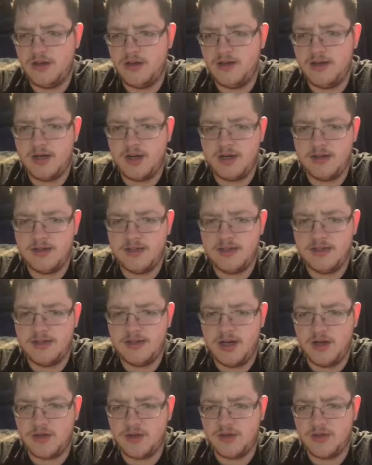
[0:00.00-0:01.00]
and then I did
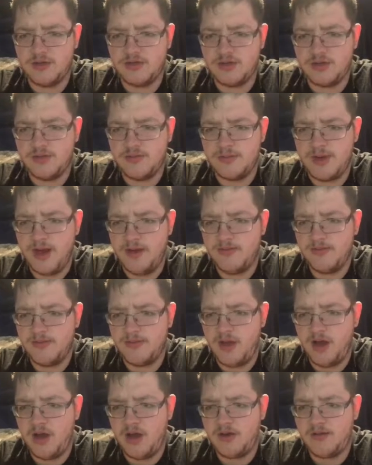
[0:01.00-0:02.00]
the alcohol to come down
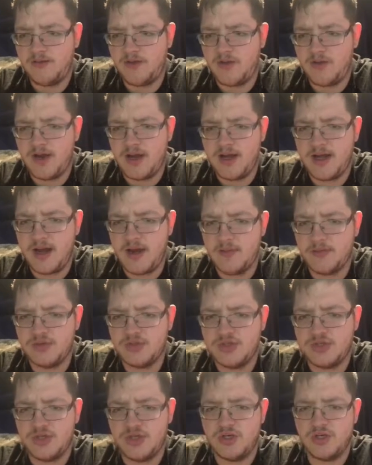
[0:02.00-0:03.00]
from the high of cocaine. It
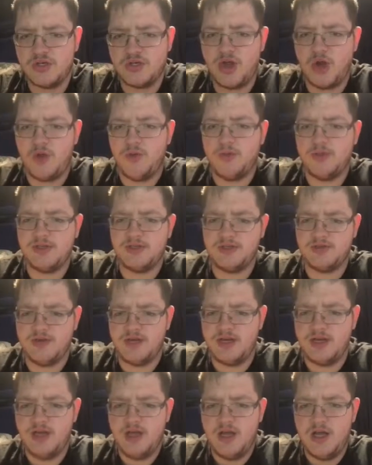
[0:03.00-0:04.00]
was total
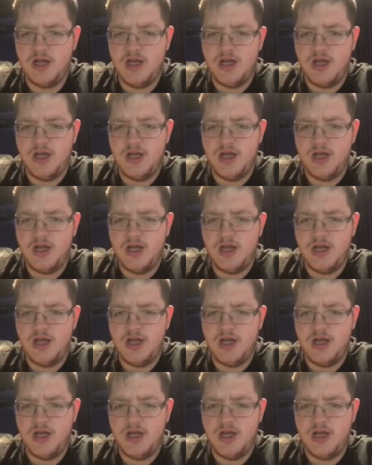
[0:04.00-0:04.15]
misery.